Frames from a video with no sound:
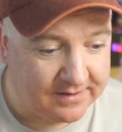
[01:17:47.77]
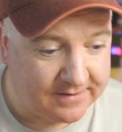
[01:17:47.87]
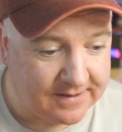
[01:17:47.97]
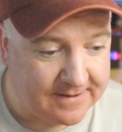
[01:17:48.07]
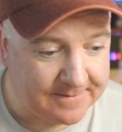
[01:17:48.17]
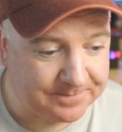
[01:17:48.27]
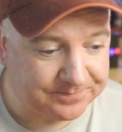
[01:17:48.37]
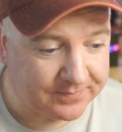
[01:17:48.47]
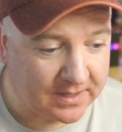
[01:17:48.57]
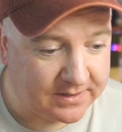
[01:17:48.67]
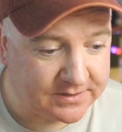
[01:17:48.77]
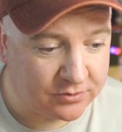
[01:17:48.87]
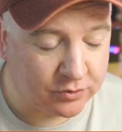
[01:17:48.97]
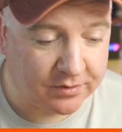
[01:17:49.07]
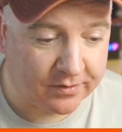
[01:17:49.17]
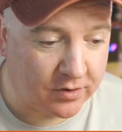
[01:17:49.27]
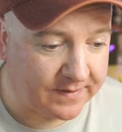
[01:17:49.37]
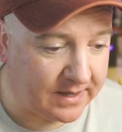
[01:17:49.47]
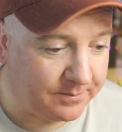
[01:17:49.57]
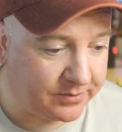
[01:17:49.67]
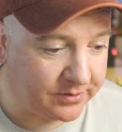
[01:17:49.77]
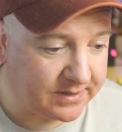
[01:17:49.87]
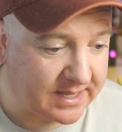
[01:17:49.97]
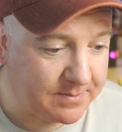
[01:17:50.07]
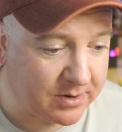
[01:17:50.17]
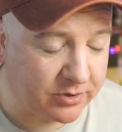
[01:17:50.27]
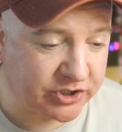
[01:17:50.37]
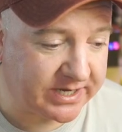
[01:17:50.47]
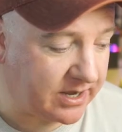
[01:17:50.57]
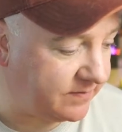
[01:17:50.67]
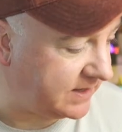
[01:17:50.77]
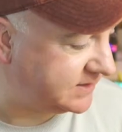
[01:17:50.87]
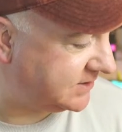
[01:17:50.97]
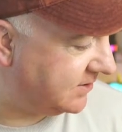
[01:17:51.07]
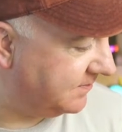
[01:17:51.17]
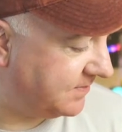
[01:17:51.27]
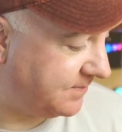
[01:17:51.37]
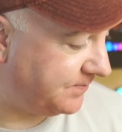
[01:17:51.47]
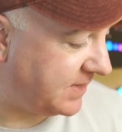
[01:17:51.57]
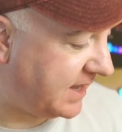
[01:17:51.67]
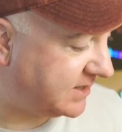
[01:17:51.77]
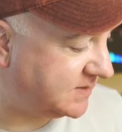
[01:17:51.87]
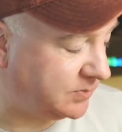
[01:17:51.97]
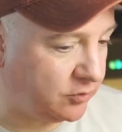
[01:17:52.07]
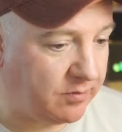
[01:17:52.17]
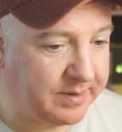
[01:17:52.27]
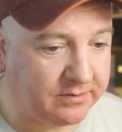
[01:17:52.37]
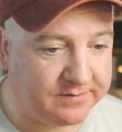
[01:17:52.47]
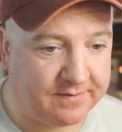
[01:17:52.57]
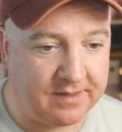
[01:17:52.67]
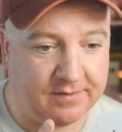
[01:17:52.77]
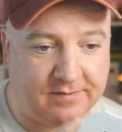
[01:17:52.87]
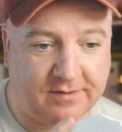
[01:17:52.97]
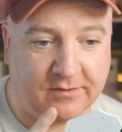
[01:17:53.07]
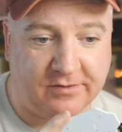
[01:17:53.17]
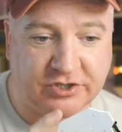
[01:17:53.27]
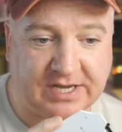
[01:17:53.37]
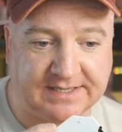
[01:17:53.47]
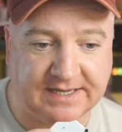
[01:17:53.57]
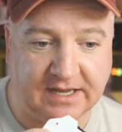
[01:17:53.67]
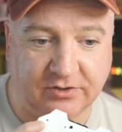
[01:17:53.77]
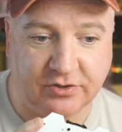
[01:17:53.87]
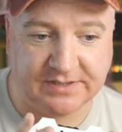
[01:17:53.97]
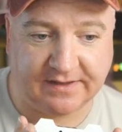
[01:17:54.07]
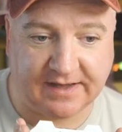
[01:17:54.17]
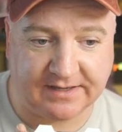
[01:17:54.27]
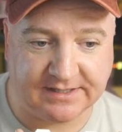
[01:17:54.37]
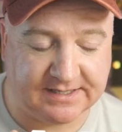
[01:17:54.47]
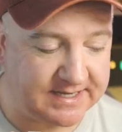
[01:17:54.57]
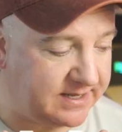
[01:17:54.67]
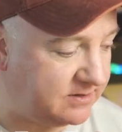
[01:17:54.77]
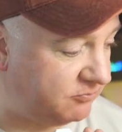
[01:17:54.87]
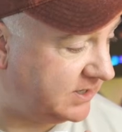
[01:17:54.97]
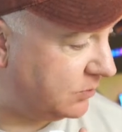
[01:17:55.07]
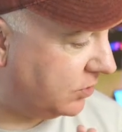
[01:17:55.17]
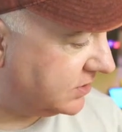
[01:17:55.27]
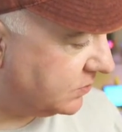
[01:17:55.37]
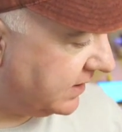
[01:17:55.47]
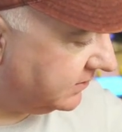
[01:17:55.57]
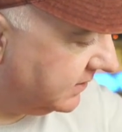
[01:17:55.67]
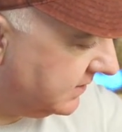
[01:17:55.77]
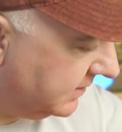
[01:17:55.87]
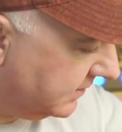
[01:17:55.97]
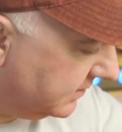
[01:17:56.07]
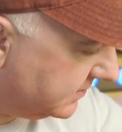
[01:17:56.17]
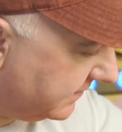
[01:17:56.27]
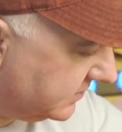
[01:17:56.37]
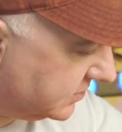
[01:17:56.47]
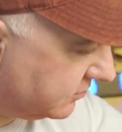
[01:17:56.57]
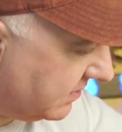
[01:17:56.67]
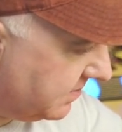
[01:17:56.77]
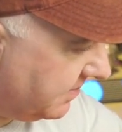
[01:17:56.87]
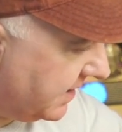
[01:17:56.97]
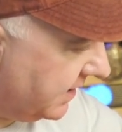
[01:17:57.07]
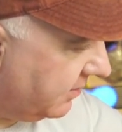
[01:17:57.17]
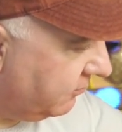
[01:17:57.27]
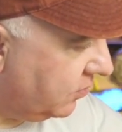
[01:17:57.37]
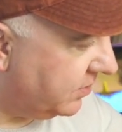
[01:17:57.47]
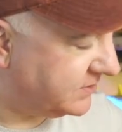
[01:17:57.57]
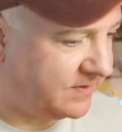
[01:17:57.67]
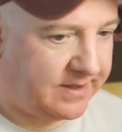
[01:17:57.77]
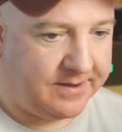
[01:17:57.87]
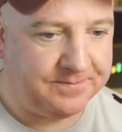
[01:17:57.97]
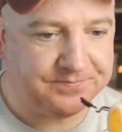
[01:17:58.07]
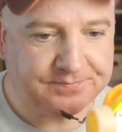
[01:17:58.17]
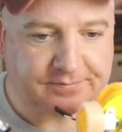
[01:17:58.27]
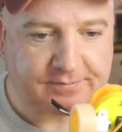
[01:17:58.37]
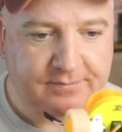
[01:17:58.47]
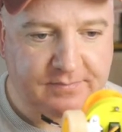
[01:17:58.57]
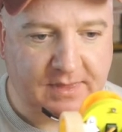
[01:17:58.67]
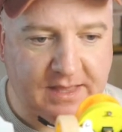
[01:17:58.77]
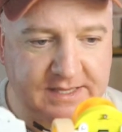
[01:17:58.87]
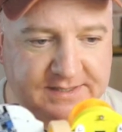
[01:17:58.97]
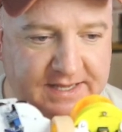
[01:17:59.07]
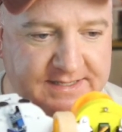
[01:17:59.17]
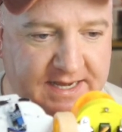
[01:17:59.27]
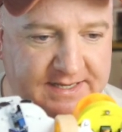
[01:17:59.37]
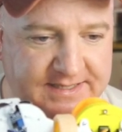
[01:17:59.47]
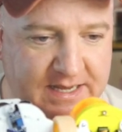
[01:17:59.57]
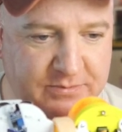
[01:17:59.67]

Yeah, it's a good thought that. But uh, yeah, you might want to check out that um, that Explorer build, you know, the chassis and using that as a design. It really works well. So if I just grab my robot there, it's the exact same